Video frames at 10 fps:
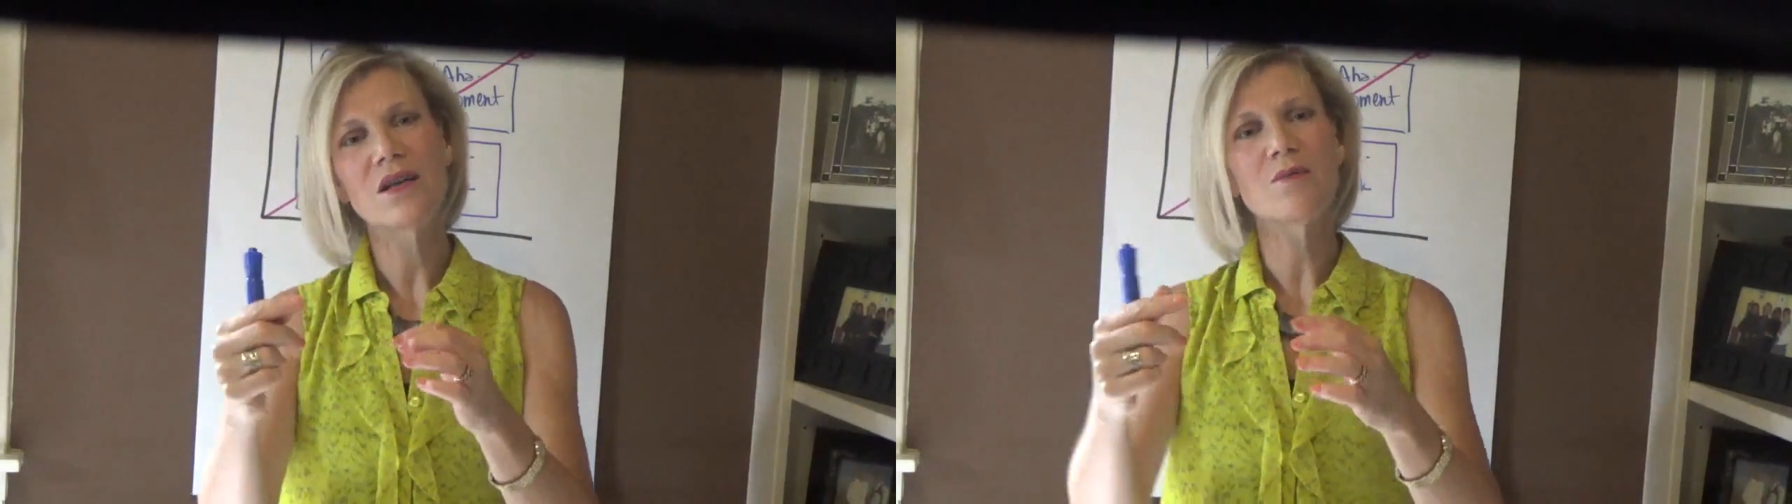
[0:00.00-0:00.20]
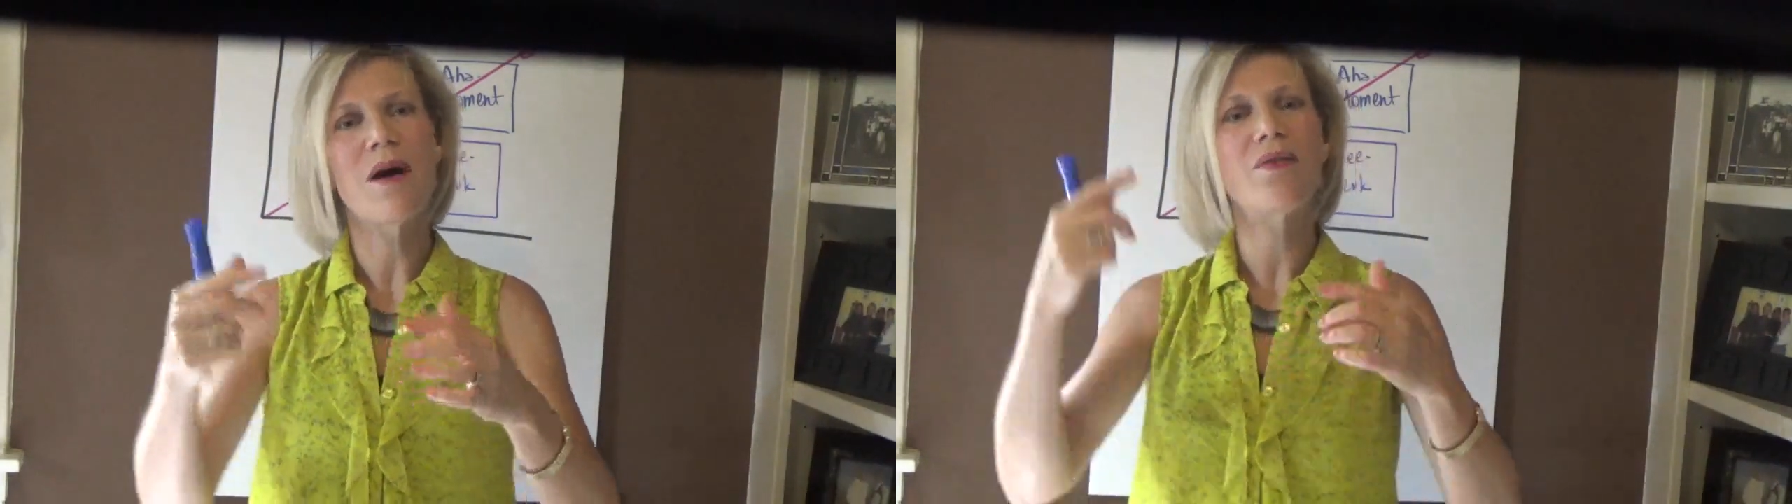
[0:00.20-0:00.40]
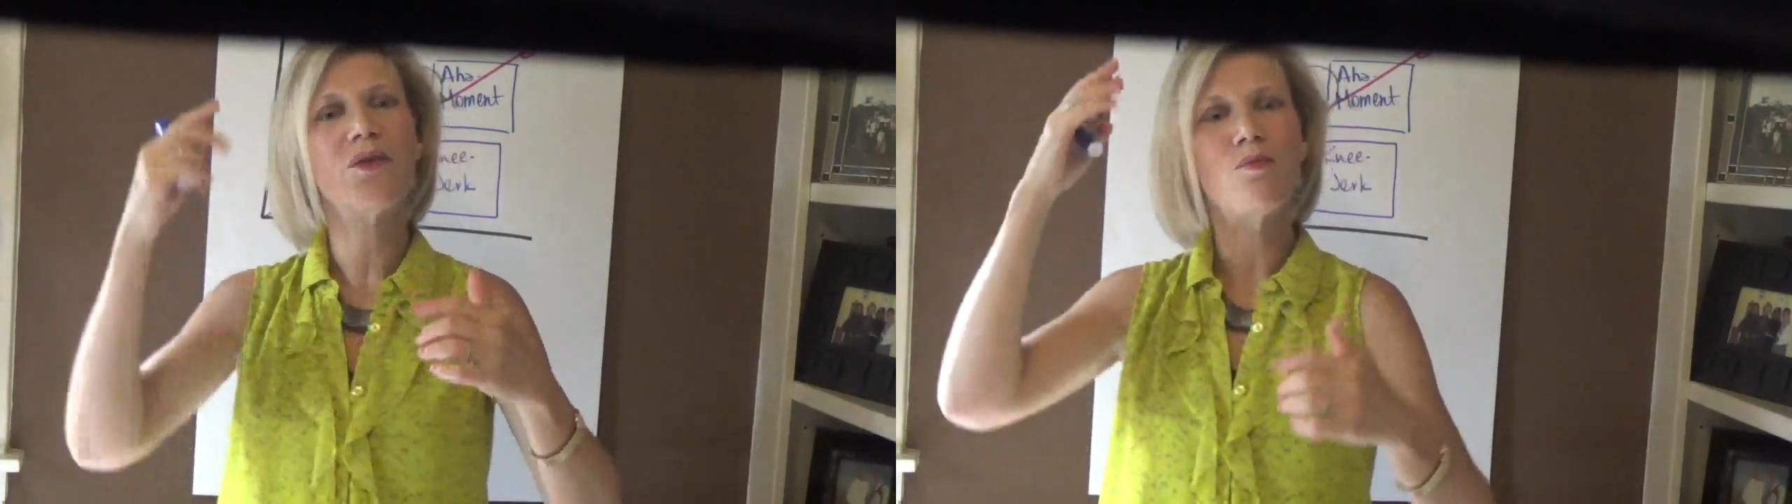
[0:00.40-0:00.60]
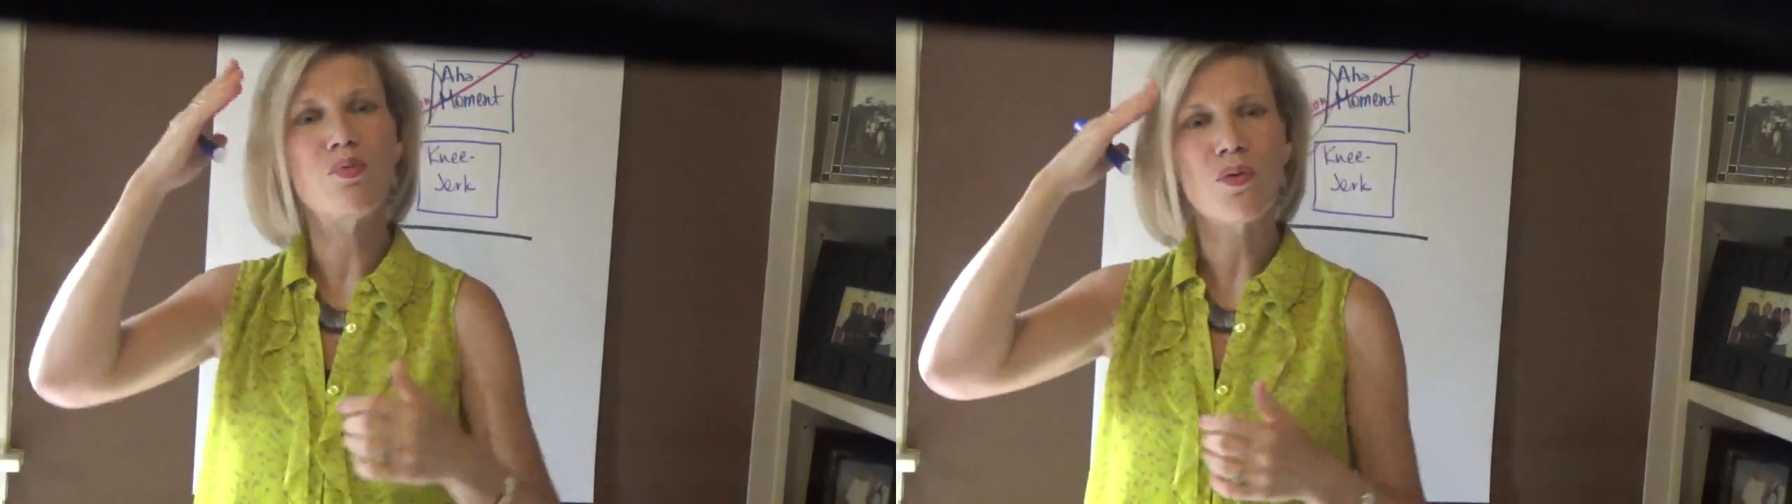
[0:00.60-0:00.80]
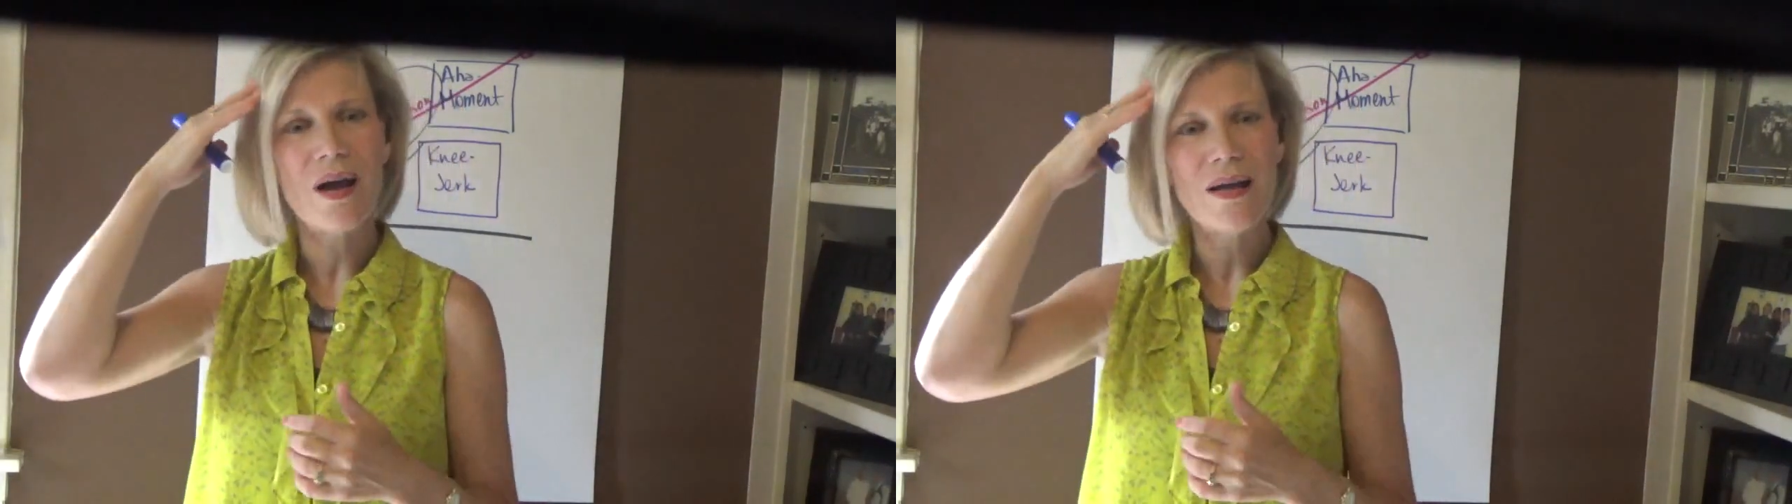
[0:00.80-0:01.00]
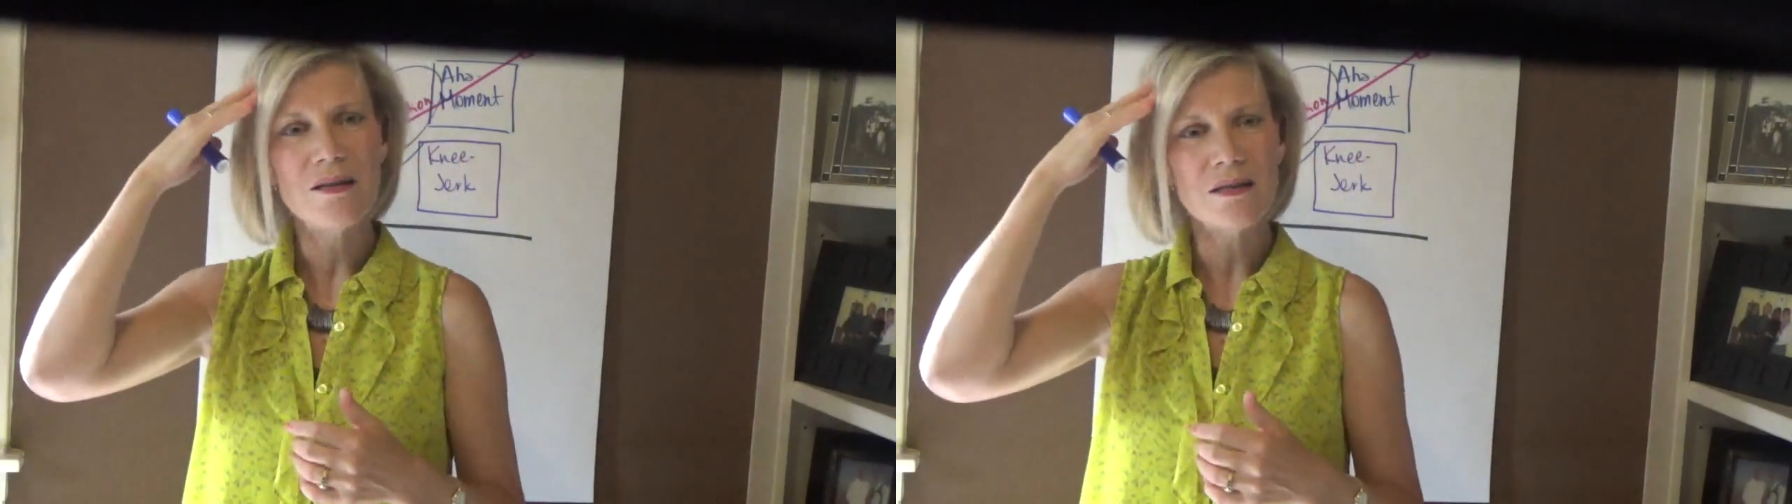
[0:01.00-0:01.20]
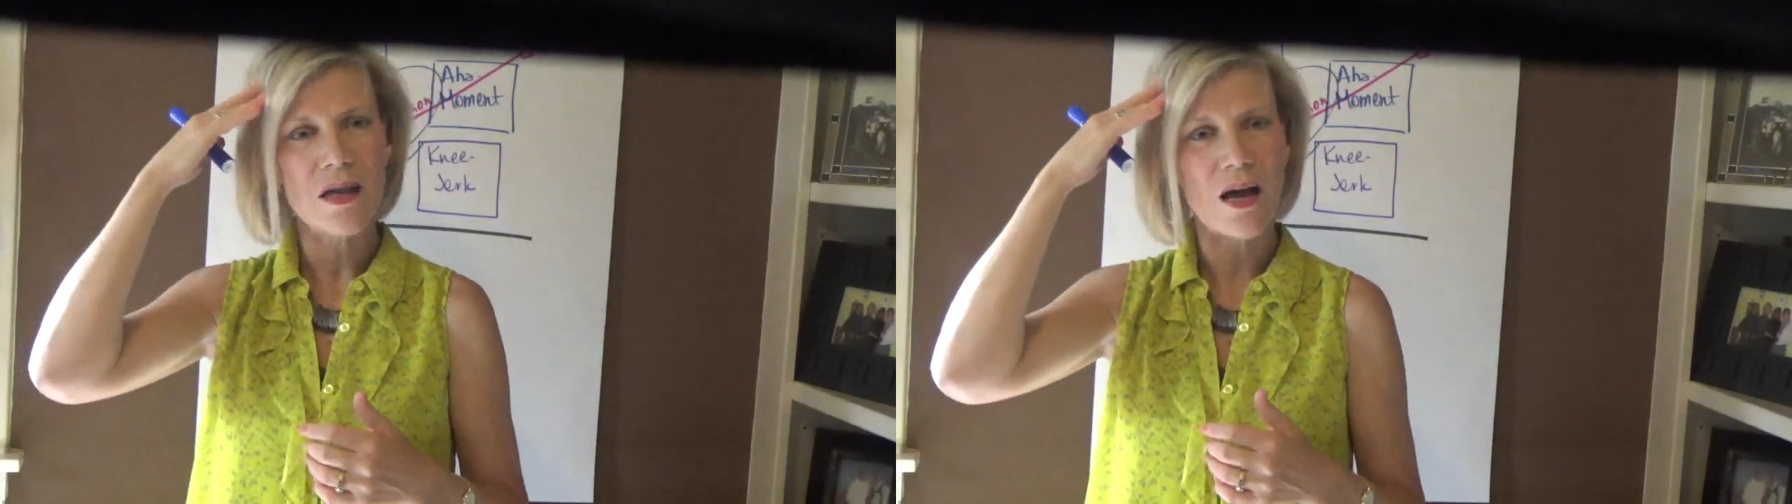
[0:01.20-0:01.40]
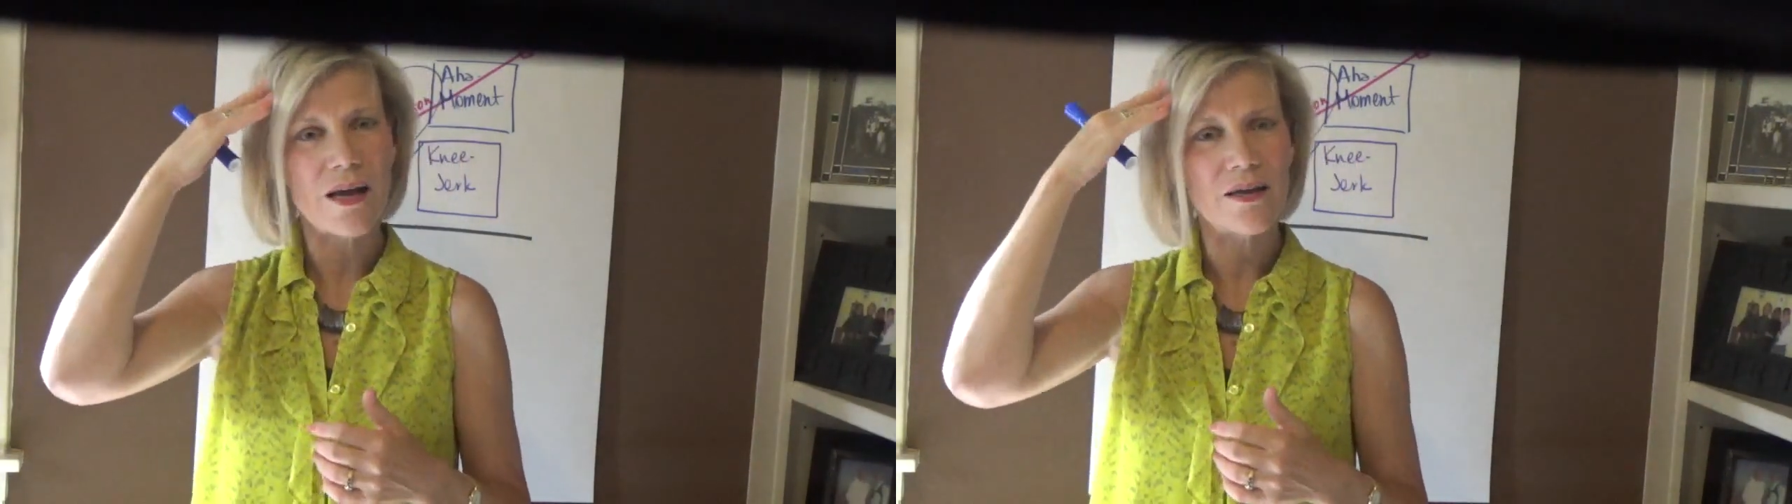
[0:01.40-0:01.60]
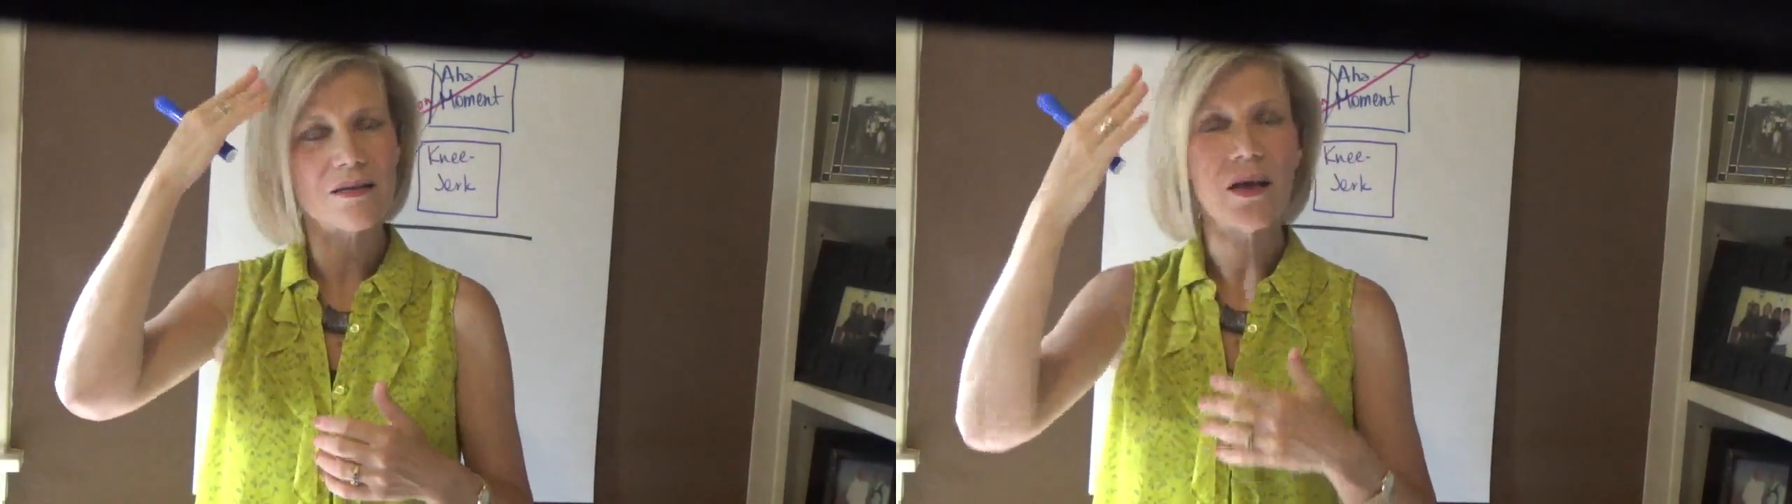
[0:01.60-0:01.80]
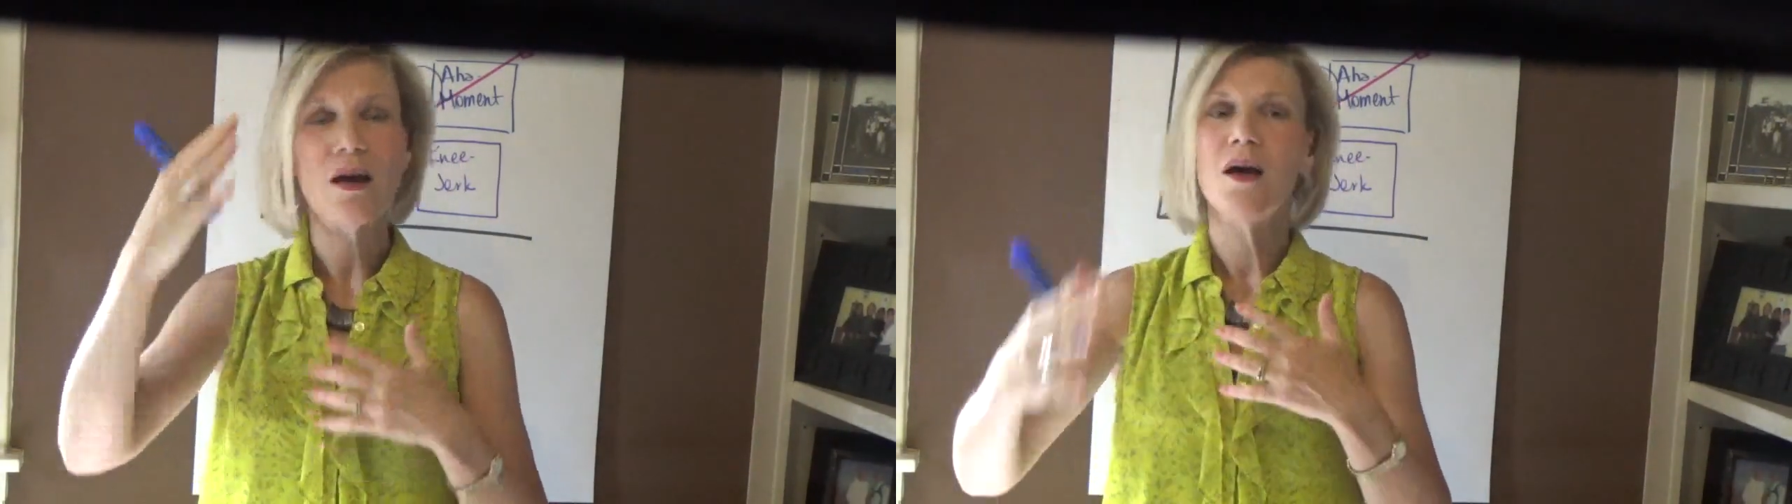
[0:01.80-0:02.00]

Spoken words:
about the brain science